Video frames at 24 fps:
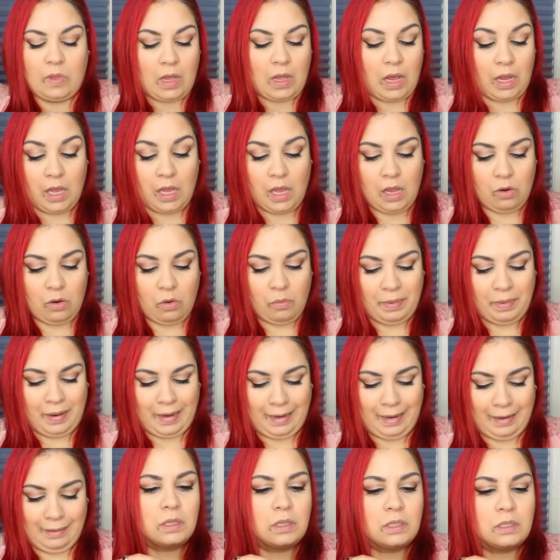I can't open
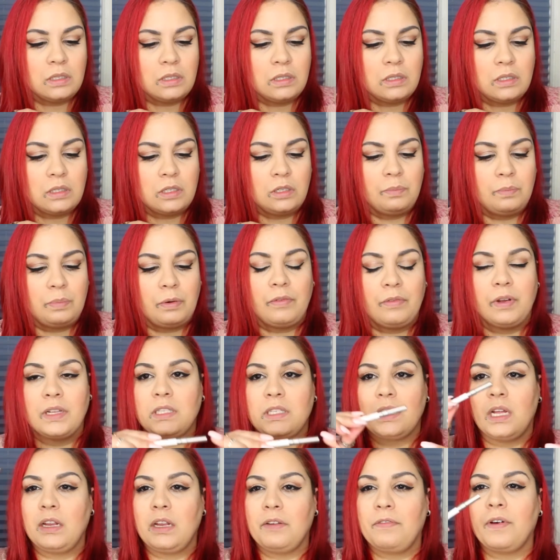it. This is to
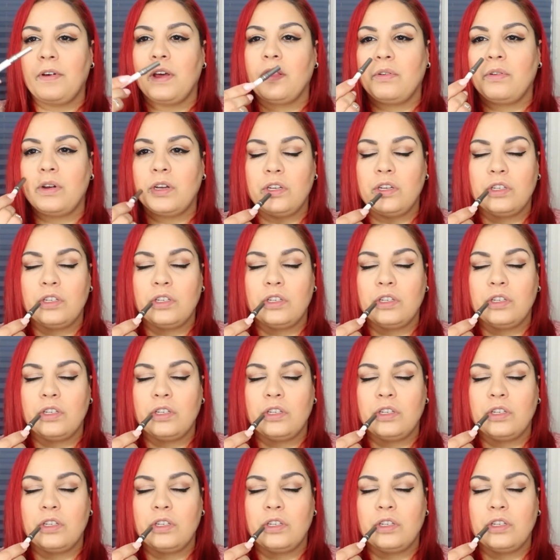prevent any feathering.